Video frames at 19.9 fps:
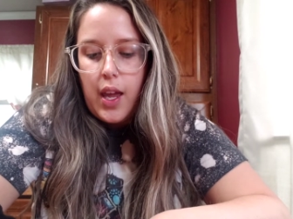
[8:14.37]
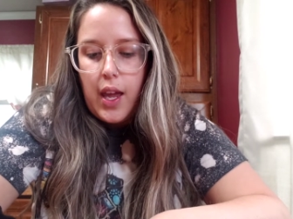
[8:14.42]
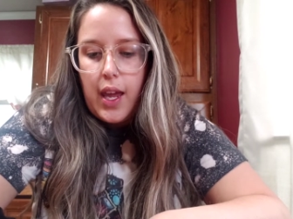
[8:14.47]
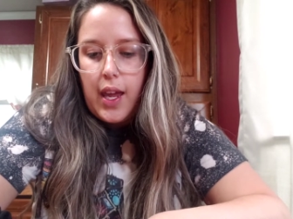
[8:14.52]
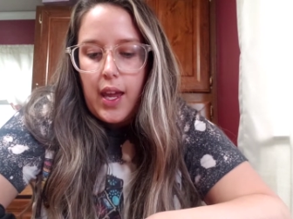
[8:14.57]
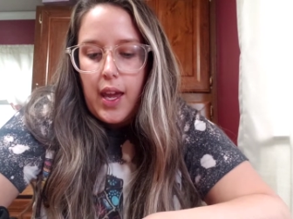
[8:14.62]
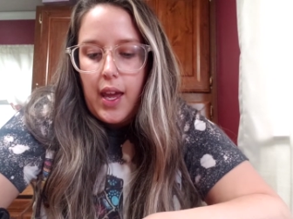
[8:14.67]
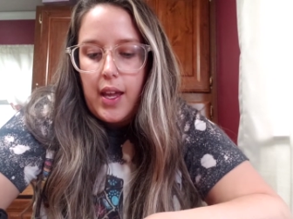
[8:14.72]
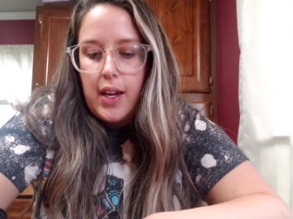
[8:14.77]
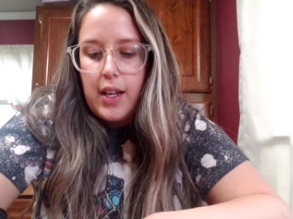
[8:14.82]

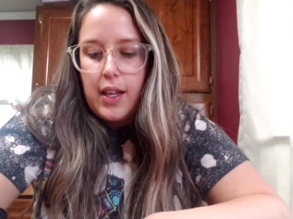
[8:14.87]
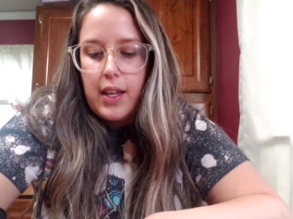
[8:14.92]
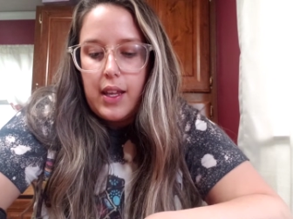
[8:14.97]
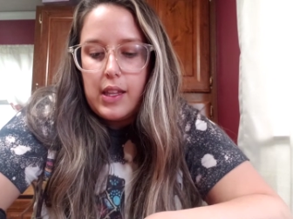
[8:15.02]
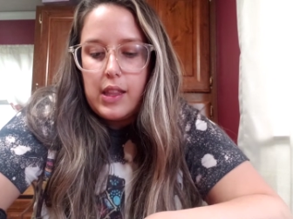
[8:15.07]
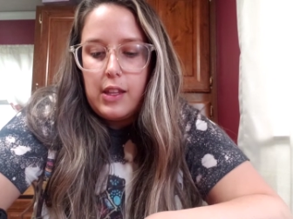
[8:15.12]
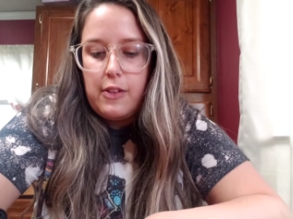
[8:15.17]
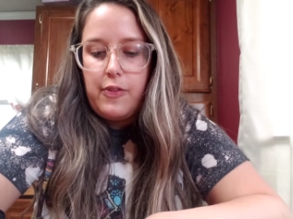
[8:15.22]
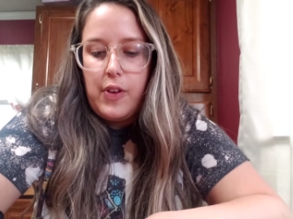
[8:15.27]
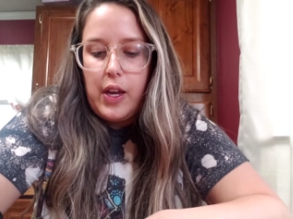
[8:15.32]
and
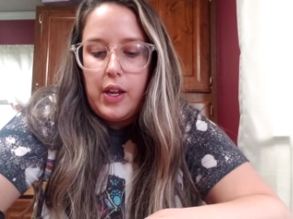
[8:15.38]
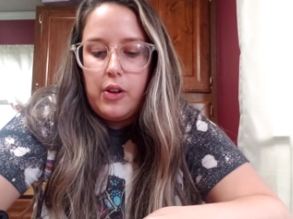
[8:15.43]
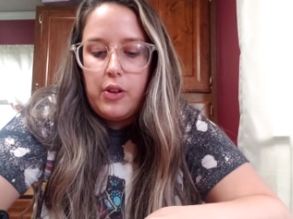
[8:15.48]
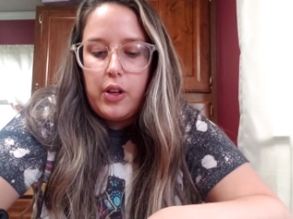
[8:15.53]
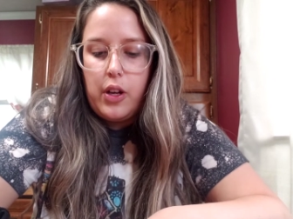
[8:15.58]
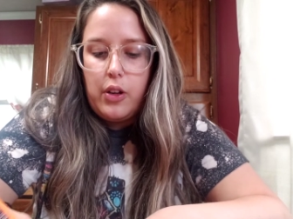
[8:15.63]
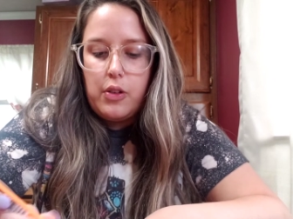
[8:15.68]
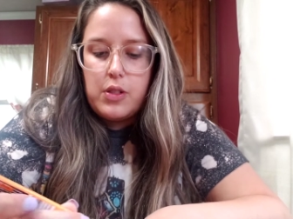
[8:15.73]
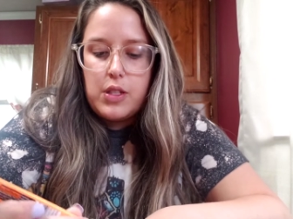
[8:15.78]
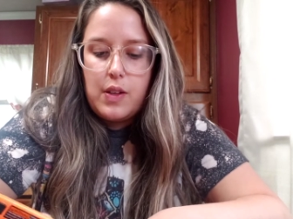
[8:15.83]
get the final
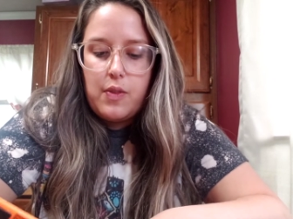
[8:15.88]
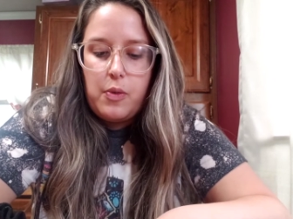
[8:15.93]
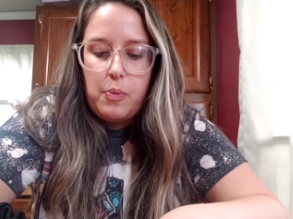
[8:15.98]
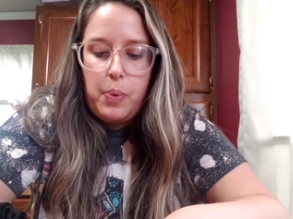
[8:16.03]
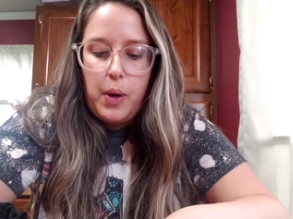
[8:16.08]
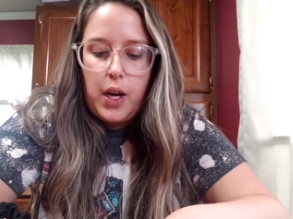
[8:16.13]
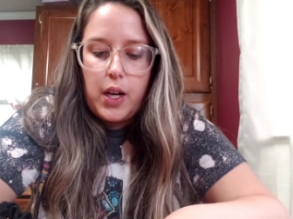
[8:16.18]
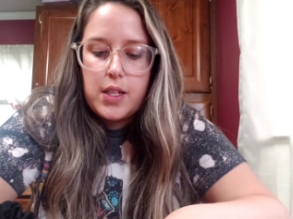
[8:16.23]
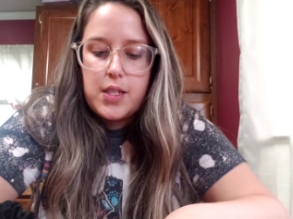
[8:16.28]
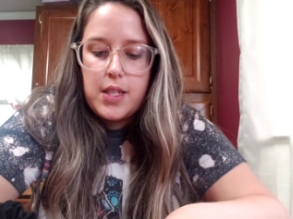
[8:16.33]
coats of
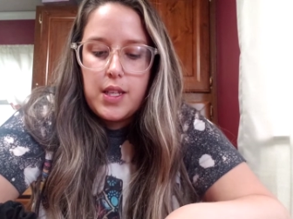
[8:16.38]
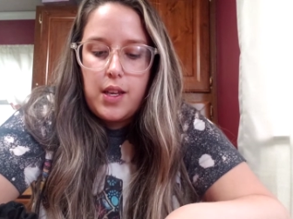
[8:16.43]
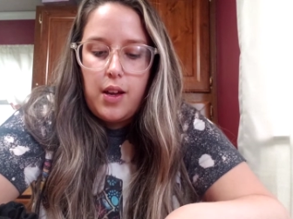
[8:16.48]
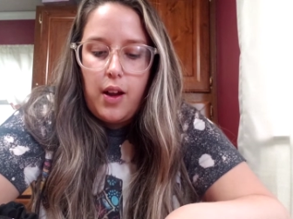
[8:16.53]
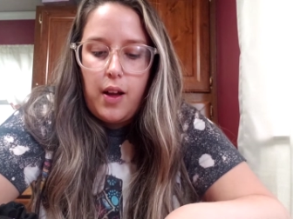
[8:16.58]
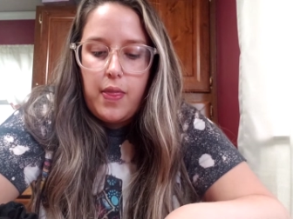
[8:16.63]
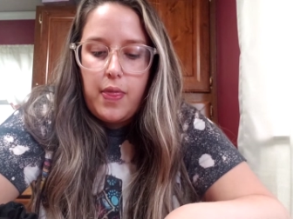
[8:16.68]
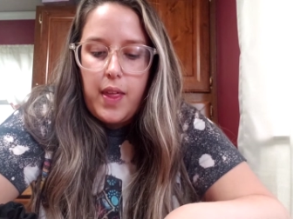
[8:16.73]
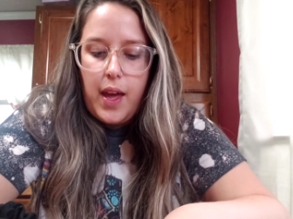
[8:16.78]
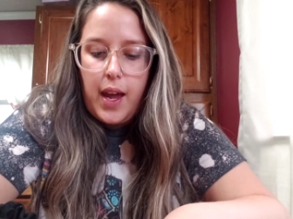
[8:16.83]
epoxy
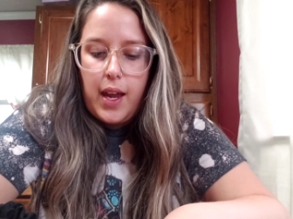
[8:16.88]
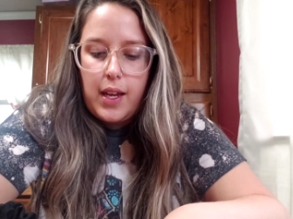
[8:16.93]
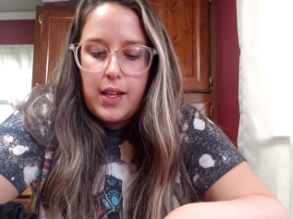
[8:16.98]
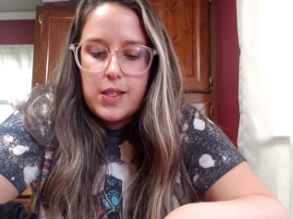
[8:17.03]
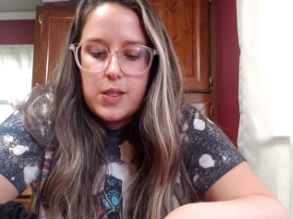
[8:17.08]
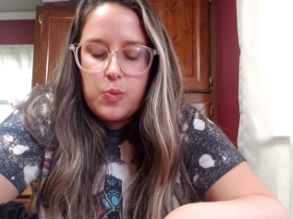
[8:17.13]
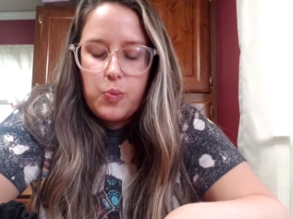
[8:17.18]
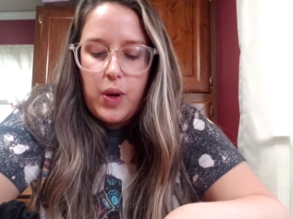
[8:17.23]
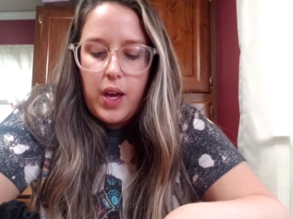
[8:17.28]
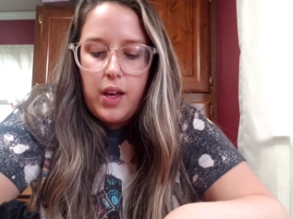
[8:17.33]
on that
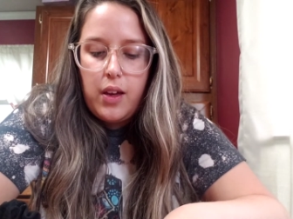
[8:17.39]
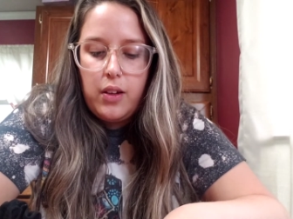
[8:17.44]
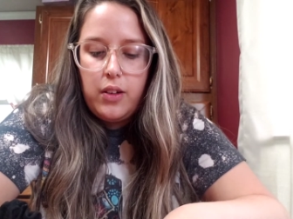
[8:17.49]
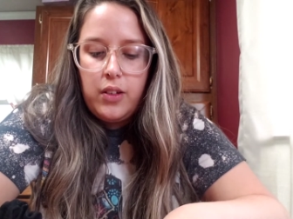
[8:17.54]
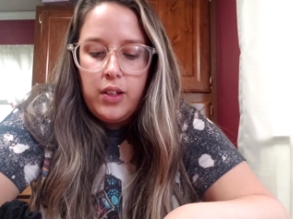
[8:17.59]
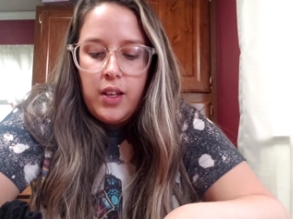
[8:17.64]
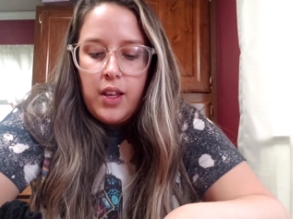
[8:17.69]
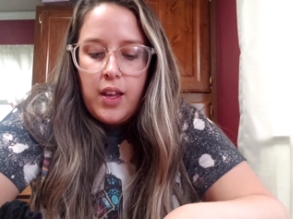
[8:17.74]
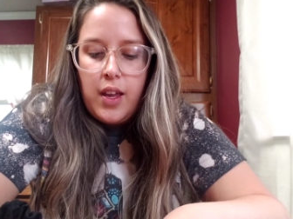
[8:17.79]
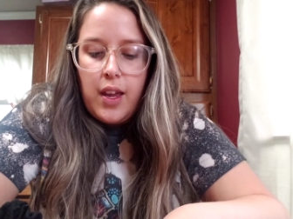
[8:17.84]
as well.